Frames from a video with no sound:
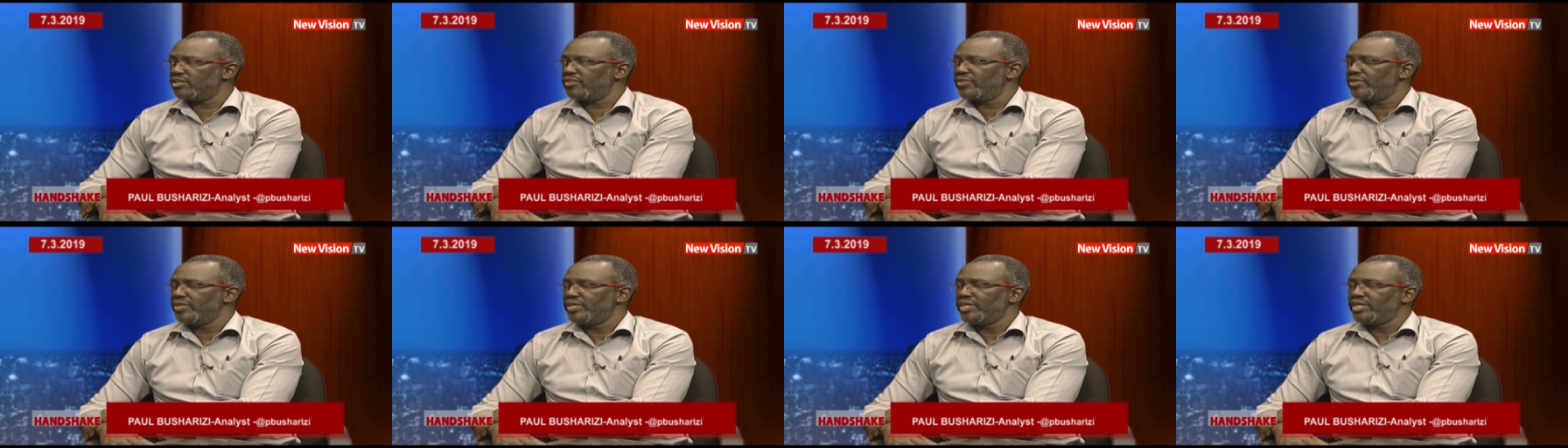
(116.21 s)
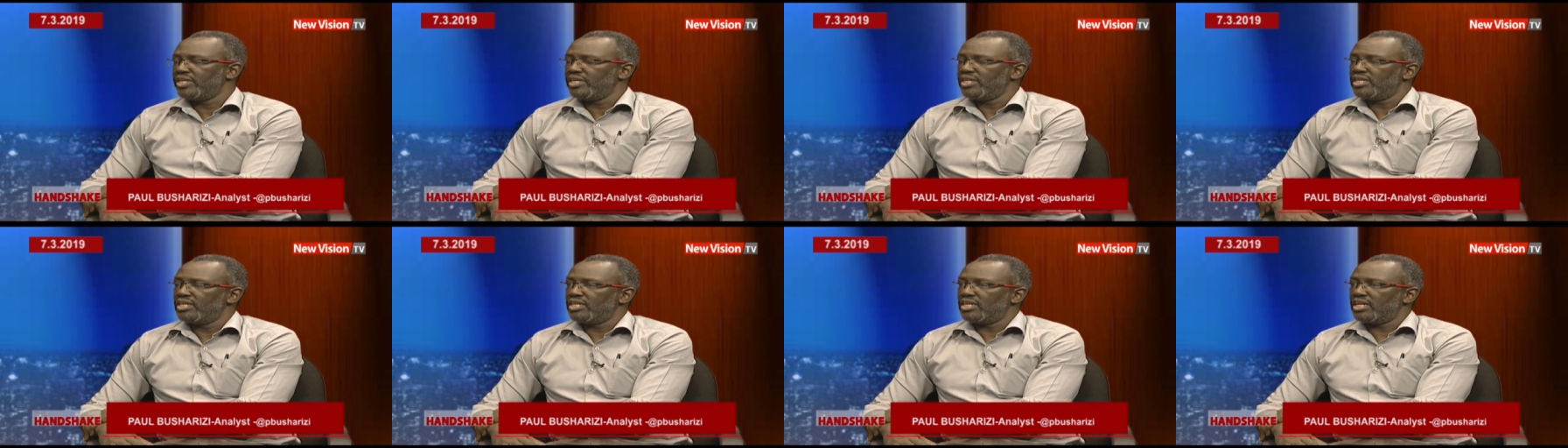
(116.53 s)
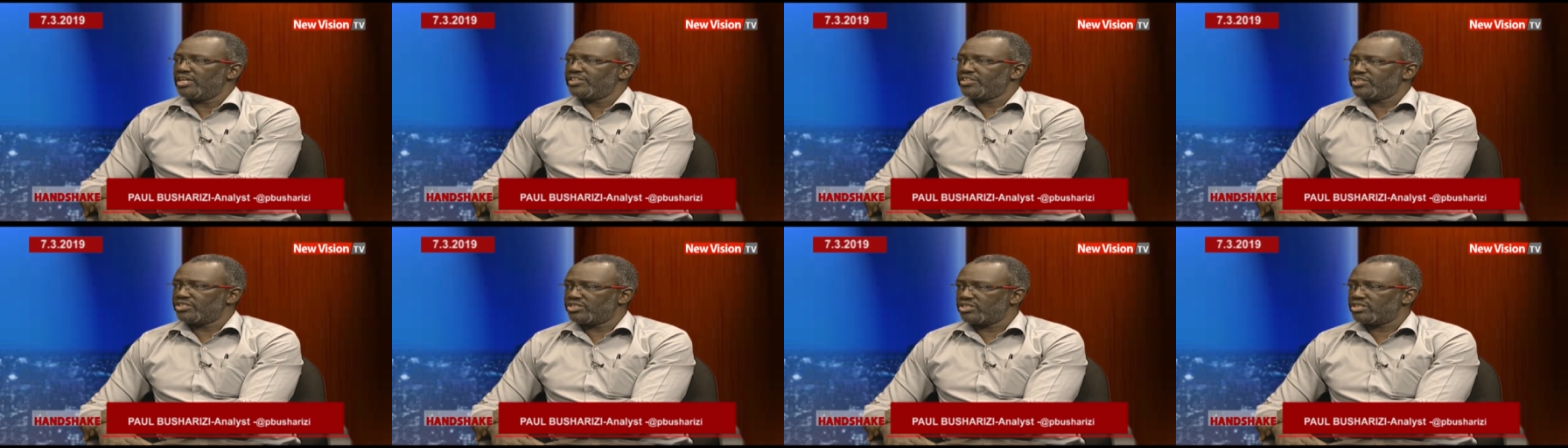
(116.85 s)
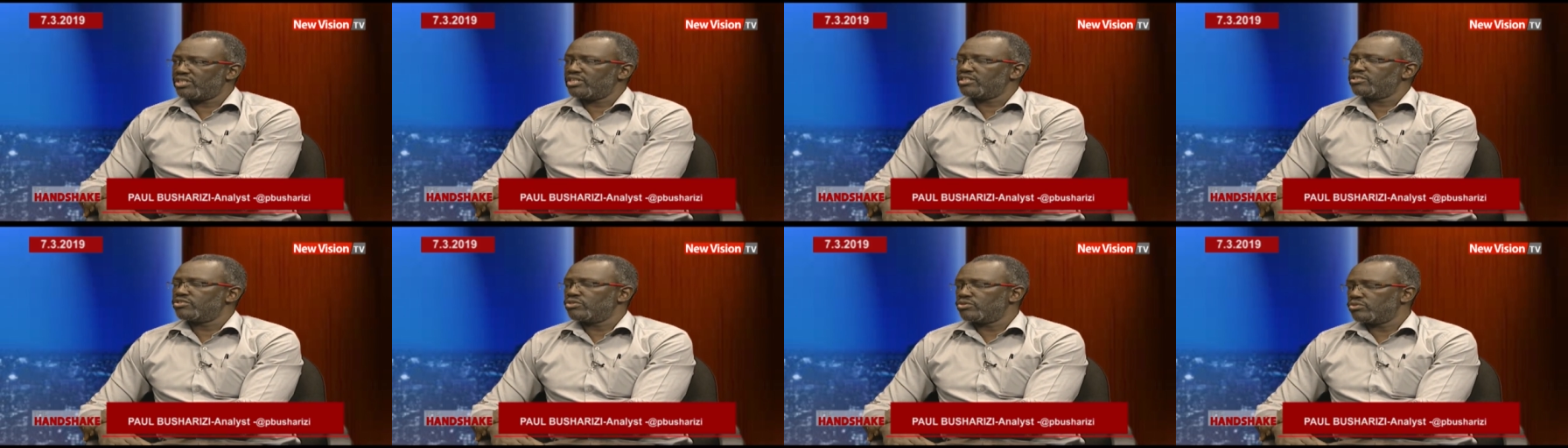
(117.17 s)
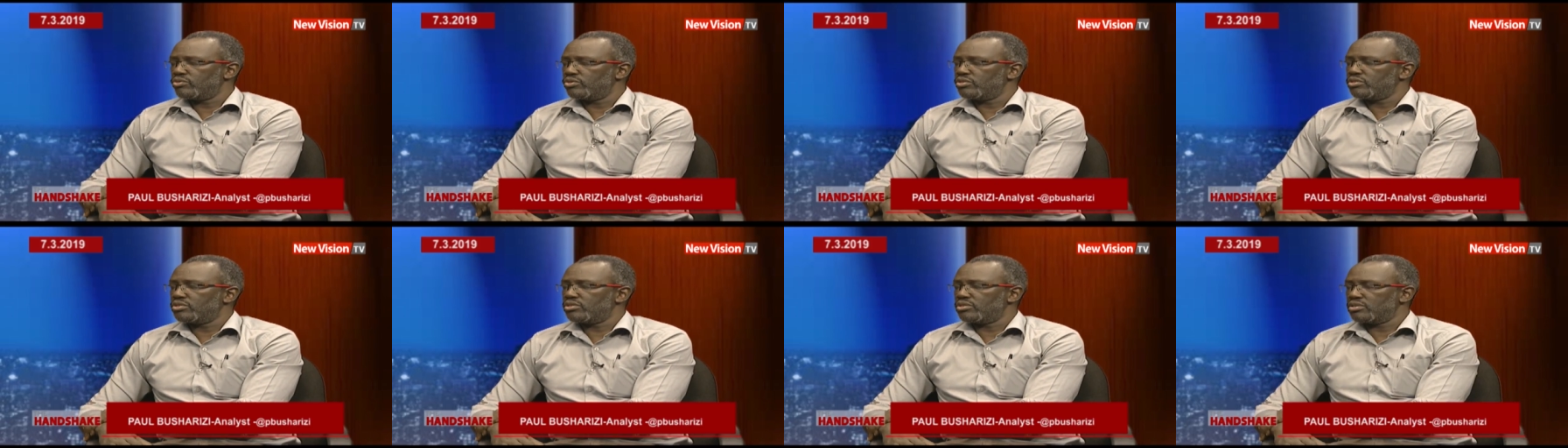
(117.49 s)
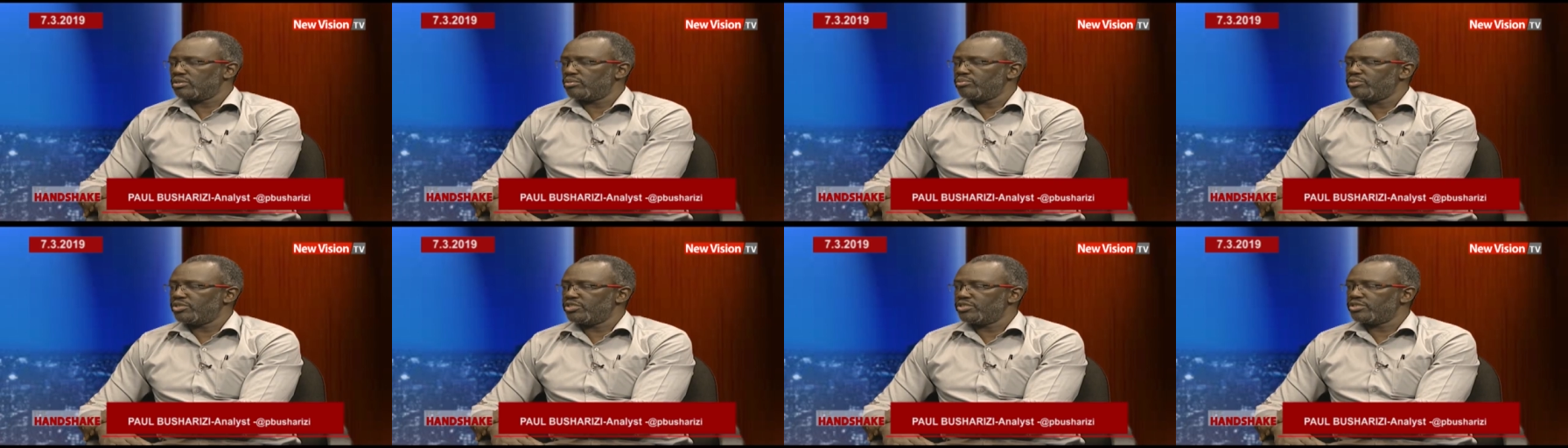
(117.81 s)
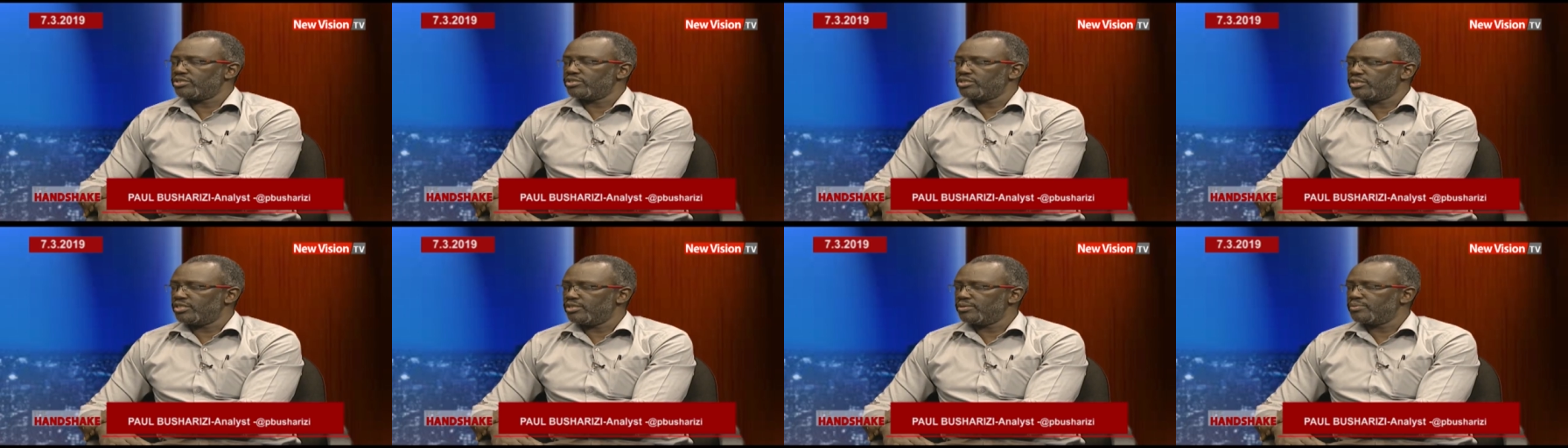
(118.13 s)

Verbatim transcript: mm. and the interaction was amazing. It yeah.